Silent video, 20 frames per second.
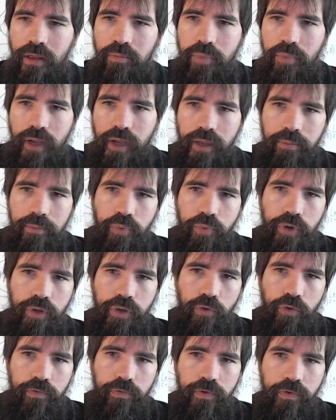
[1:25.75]
by putting
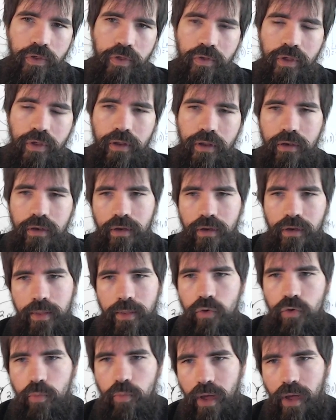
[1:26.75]
your fist in, and then
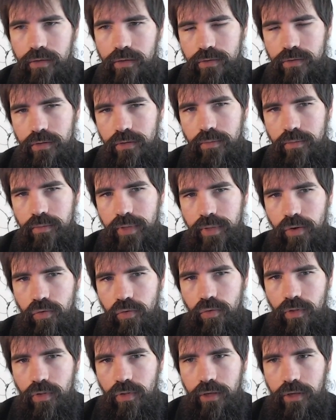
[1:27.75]
you go back to player
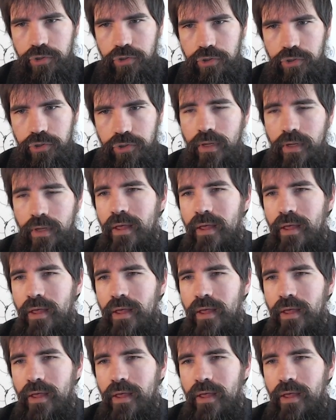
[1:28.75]
selection.